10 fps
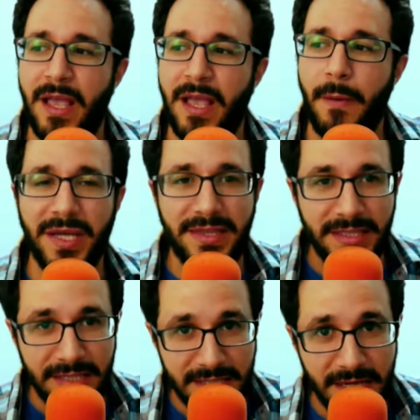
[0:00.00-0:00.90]
But the
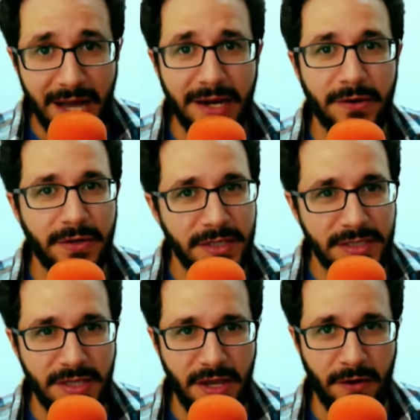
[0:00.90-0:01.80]
desire
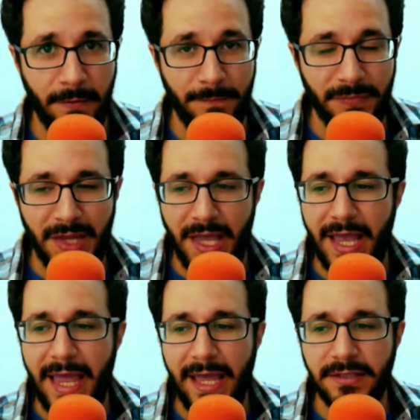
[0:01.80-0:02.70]
is there.
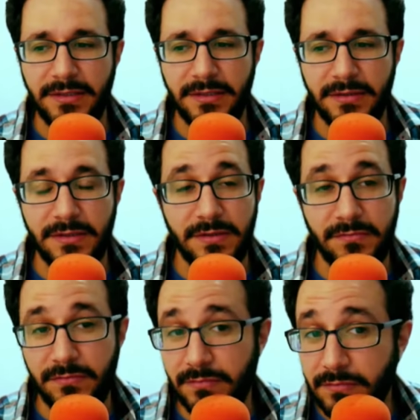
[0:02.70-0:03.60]
And
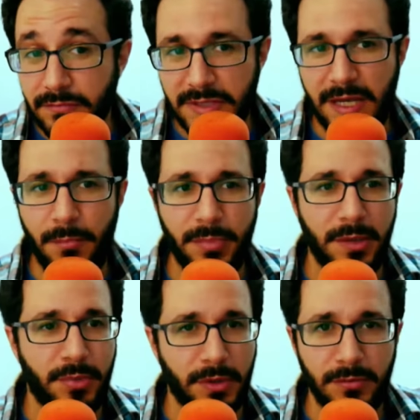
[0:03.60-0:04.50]
some
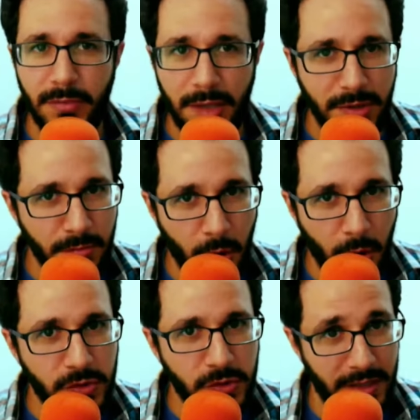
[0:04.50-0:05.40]
people, maybe
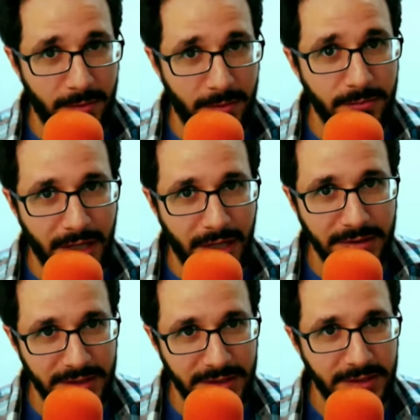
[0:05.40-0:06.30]
most of them,
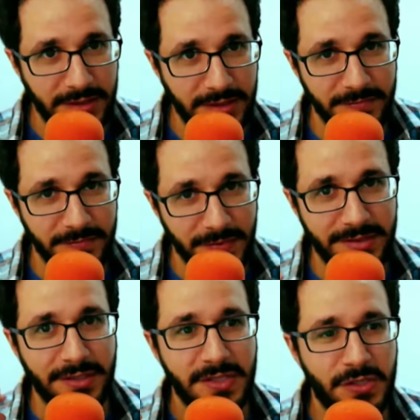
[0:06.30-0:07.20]
until
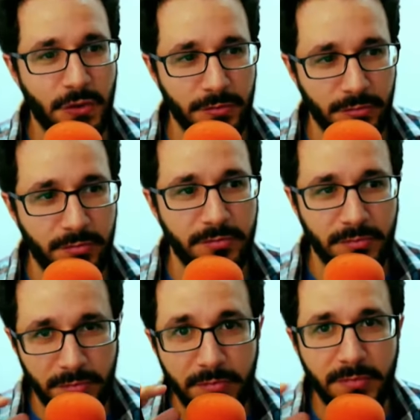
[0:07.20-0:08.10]
until a certain
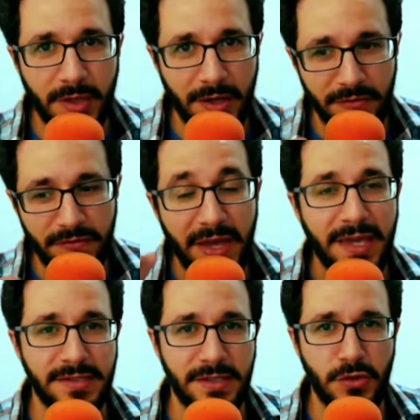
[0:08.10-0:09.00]
uh,
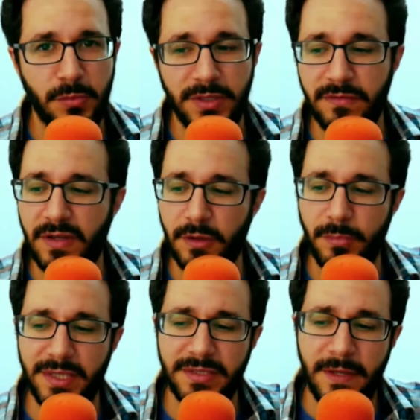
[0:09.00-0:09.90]
phase in human
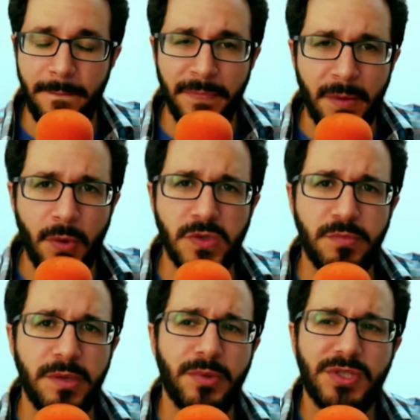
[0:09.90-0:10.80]
development, most
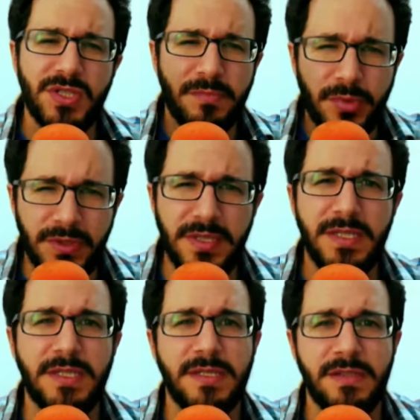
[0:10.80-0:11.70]
people just put
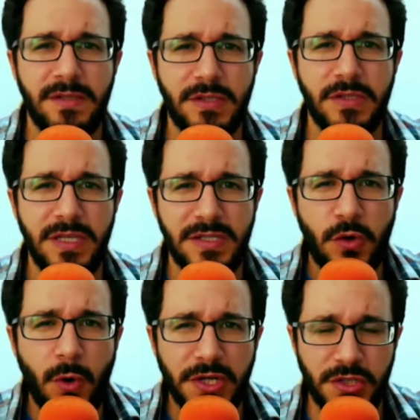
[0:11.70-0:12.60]
this, this, these
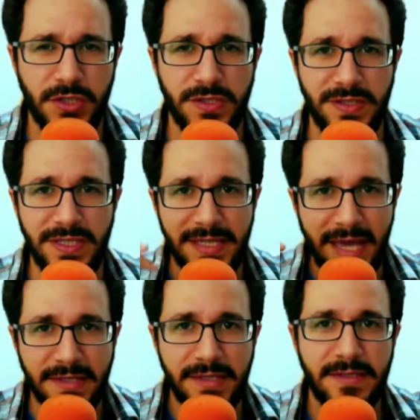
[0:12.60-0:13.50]
questions, these
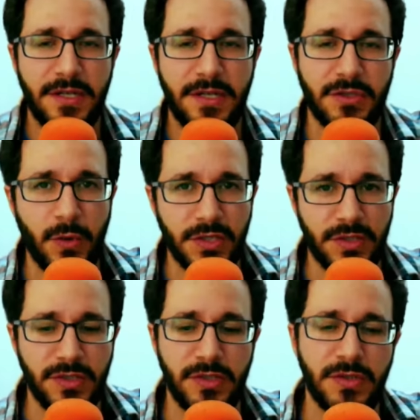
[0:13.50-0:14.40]
existential
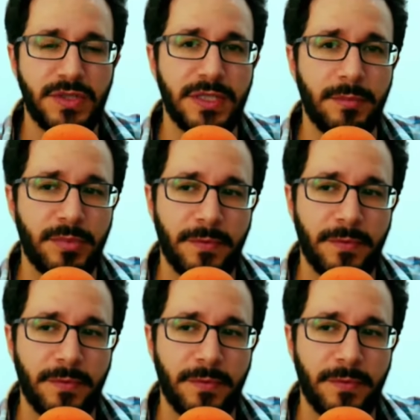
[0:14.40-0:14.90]
questions, to sleep.